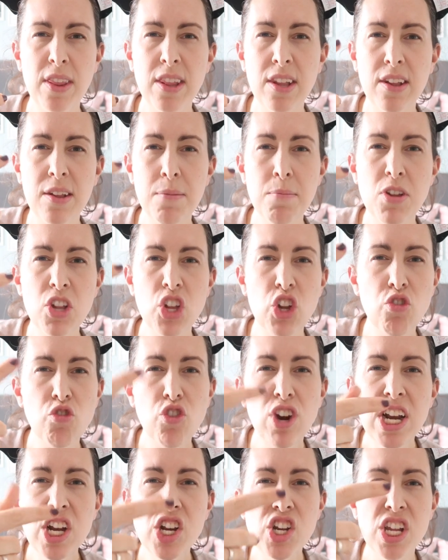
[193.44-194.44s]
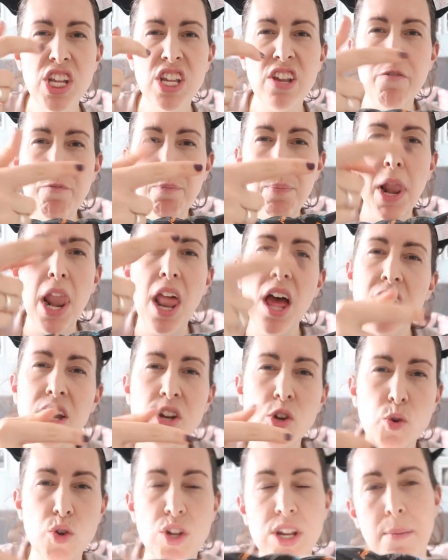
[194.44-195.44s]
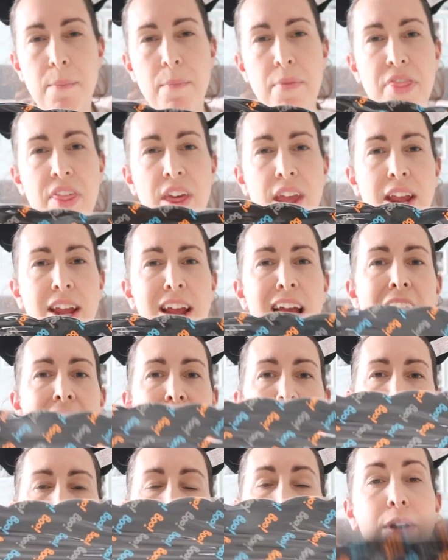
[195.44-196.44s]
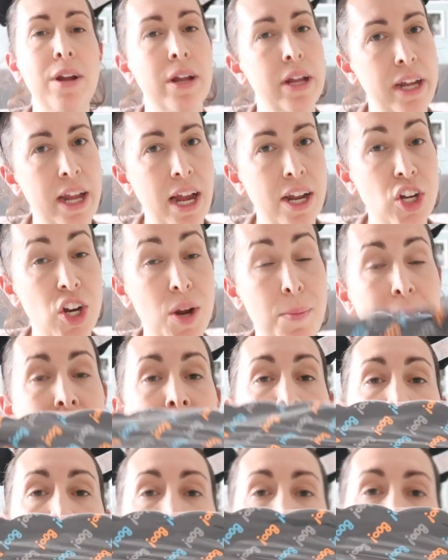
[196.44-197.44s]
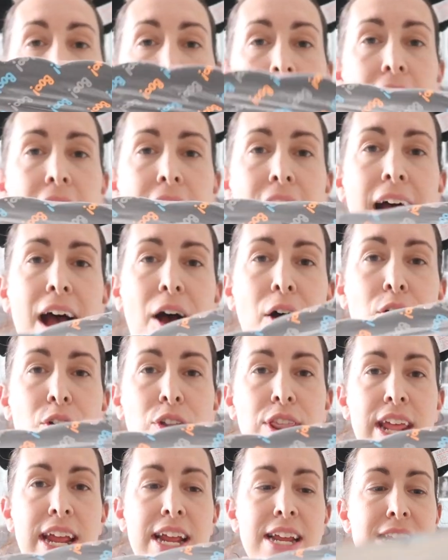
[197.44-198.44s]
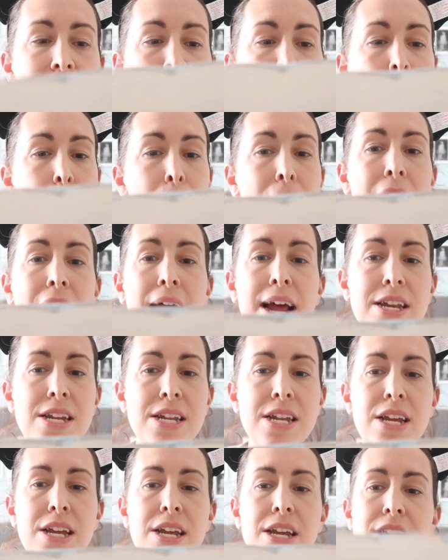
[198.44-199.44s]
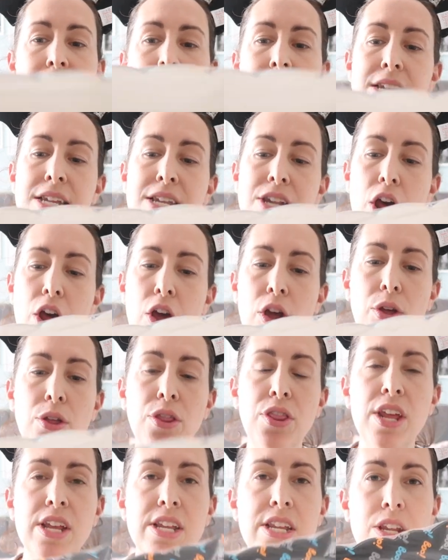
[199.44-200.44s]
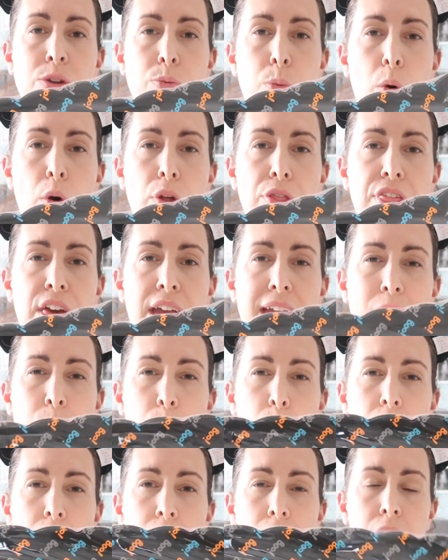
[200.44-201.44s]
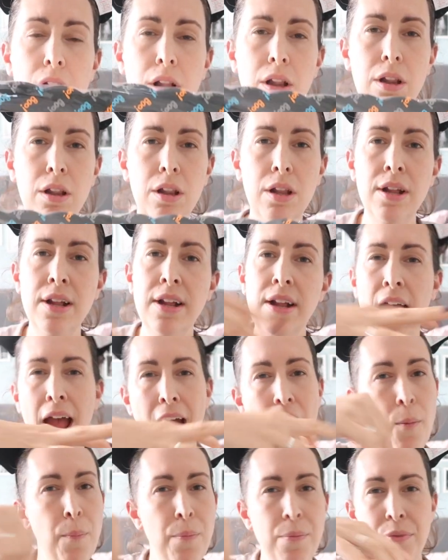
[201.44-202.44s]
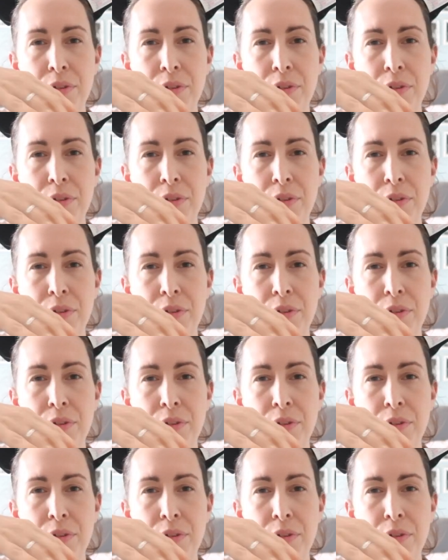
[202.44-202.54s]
with some syringes of blood or something. Um, ketchup uh, on these little platters. So this is what they will help